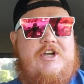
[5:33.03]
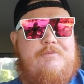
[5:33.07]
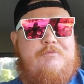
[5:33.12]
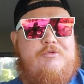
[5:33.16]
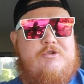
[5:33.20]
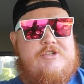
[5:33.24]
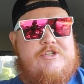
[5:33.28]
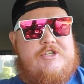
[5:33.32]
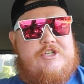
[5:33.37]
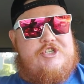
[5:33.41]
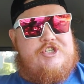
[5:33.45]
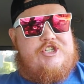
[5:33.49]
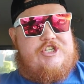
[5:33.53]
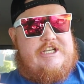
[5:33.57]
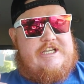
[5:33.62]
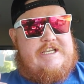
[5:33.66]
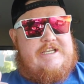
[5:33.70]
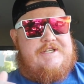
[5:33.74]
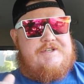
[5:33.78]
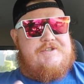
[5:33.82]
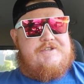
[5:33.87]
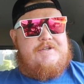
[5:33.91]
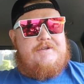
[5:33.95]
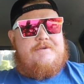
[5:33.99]
up was the
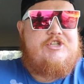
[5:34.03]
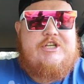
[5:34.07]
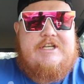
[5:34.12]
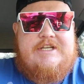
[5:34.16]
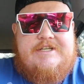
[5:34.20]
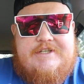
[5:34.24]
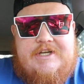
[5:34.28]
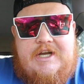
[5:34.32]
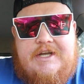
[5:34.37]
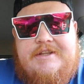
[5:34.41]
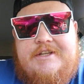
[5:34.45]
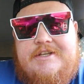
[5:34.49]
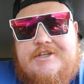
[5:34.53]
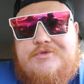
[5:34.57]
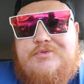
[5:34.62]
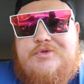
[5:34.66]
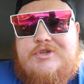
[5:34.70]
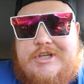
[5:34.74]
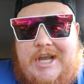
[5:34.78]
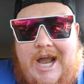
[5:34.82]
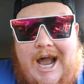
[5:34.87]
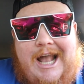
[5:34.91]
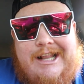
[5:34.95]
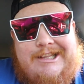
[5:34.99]
cheese. Cheese on this
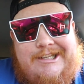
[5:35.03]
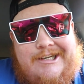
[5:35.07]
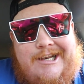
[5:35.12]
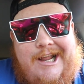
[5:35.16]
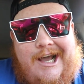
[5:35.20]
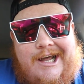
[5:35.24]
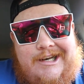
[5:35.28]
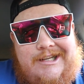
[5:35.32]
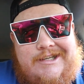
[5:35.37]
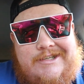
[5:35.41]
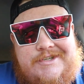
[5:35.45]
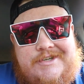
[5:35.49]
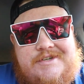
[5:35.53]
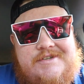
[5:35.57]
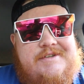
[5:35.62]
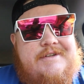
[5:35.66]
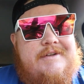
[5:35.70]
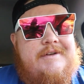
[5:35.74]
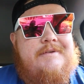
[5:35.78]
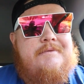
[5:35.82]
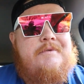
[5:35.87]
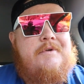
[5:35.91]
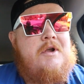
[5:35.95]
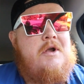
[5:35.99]
was kind of
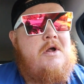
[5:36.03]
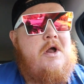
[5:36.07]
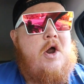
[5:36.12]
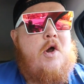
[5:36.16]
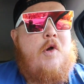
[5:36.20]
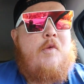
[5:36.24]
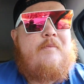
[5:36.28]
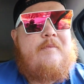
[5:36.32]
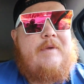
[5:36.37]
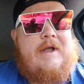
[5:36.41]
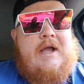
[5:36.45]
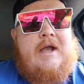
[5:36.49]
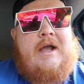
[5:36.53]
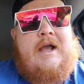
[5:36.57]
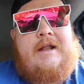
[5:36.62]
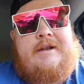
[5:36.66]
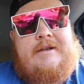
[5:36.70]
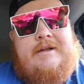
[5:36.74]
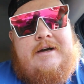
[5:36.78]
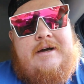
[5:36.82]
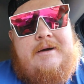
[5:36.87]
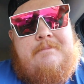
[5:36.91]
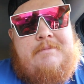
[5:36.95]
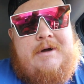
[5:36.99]
non-existent. And
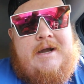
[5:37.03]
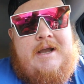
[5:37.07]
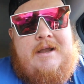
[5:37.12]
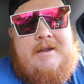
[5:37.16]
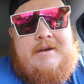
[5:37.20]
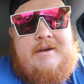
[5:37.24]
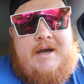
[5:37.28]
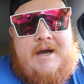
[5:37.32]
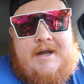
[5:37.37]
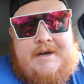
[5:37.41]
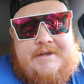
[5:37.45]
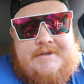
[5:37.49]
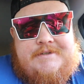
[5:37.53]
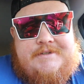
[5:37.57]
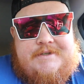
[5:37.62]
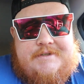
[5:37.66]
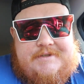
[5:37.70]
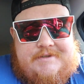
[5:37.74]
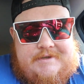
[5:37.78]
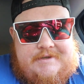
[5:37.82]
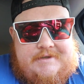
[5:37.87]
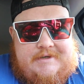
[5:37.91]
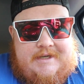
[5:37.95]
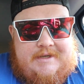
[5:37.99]
by
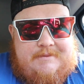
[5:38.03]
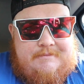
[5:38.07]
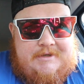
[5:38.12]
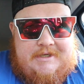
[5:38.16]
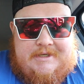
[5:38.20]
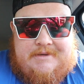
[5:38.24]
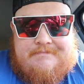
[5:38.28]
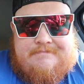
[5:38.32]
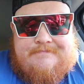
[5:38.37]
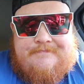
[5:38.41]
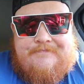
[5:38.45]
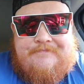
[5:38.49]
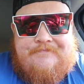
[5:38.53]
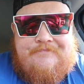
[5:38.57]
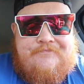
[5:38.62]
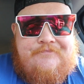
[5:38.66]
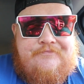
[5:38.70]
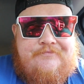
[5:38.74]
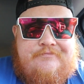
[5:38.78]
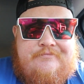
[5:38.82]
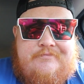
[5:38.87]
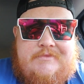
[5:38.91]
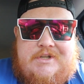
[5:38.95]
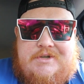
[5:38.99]
non-existent, I mean
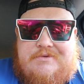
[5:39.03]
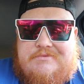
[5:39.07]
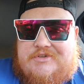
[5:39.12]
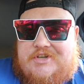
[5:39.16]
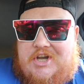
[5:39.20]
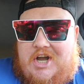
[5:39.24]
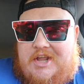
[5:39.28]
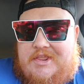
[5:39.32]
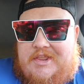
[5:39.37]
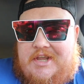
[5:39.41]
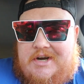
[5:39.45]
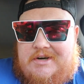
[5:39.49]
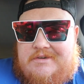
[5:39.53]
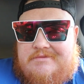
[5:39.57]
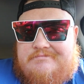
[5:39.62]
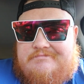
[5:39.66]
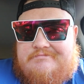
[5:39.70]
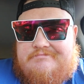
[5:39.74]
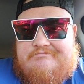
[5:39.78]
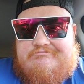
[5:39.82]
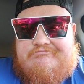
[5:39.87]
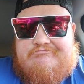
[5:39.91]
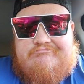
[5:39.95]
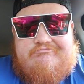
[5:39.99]
it was on there.
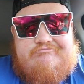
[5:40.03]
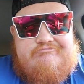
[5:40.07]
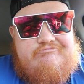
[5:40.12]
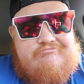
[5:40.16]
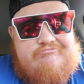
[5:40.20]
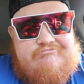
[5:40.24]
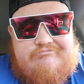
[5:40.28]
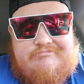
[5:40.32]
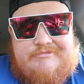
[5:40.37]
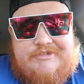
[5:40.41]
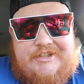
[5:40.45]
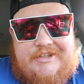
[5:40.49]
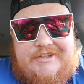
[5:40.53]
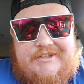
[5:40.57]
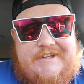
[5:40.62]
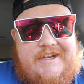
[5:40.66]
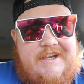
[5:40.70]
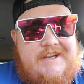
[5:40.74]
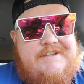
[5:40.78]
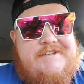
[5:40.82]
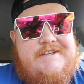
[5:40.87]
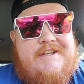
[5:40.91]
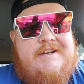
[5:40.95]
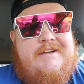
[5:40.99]
Didn't
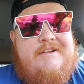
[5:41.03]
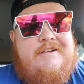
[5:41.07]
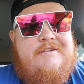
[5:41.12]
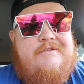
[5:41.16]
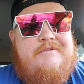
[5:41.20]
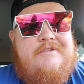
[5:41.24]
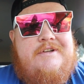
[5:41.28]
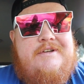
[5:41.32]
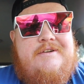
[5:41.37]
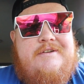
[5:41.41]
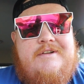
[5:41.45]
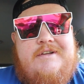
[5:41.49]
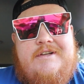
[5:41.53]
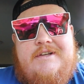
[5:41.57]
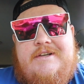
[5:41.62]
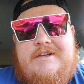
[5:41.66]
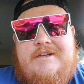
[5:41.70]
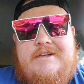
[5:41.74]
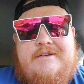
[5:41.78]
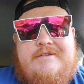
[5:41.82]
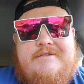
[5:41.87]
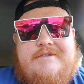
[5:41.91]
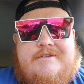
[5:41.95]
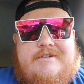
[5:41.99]
taste any of it.
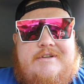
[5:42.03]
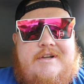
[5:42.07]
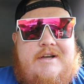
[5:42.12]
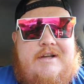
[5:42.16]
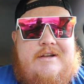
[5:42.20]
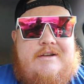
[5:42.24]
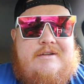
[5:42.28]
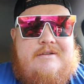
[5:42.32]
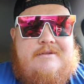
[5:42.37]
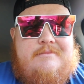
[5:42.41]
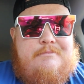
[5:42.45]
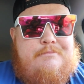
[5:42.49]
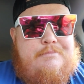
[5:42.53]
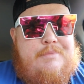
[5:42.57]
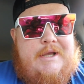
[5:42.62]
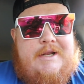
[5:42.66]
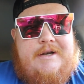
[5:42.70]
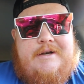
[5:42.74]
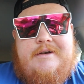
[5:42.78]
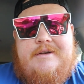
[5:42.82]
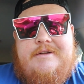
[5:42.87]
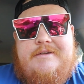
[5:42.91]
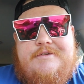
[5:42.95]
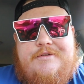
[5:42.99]
Just kind of
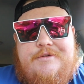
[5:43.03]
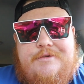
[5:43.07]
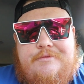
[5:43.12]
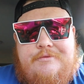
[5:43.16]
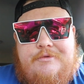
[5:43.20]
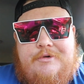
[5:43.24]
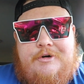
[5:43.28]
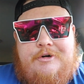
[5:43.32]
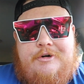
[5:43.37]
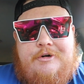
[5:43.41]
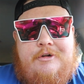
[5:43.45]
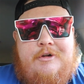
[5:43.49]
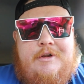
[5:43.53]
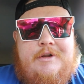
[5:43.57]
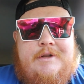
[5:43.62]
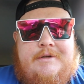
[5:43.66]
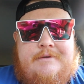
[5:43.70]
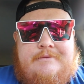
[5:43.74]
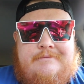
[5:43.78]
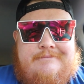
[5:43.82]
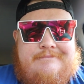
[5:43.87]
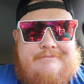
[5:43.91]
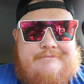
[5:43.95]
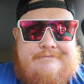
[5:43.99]
embedded into the roll
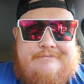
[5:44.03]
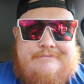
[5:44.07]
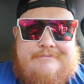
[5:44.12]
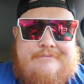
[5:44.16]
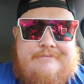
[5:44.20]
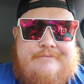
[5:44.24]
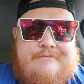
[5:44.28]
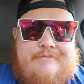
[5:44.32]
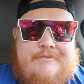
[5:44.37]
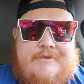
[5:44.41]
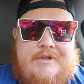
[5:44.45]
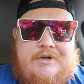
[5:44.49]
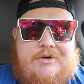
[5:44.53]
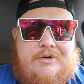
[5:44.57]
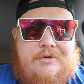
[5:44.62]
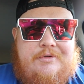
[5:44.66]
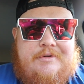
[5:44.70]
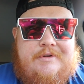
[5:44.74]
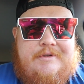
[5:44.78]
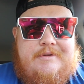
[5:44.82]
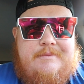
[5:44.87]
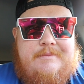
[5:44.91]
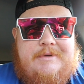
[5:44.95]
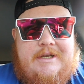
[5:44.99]
and
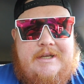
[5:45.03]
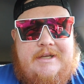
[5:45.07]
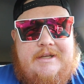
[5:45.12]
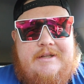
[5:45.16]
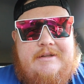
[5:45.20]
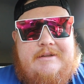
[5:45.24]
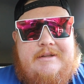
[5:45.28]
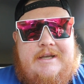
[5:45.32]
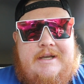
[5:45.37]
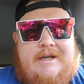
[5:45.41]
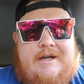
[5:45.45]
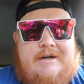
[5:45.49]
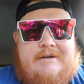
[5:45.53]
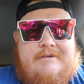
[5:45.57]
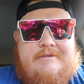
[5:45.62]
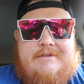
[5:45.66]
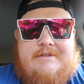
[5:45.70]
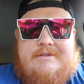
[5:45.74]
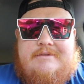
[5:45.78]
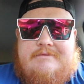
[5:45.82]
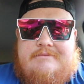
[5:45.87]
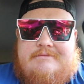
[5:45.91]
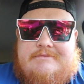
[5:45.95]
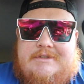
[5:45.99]
holding the bacon down
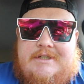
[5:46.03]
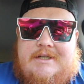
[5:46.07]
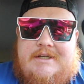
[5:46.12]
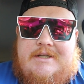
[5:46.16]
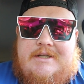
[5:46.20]
and